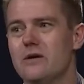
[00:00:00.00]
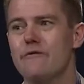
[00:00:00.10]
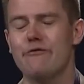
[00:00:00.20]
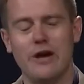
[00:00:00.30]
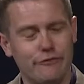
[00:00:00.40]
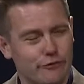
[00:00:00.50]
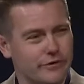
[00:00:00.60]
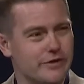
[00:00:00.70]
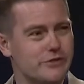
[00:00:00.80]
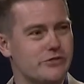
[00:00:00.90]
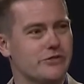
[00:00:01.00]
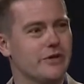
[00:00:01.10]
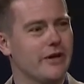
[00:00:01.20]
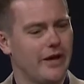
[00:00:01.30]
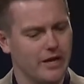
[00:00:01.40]
faithfulness,
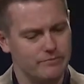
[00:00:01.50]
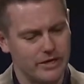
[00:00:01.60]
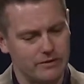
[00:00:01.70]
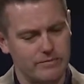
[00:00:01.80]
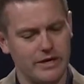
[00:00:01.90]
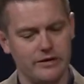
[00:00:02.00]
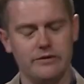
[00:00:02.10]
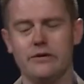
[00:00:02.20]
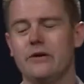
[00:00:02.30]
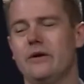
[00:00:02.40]
and being men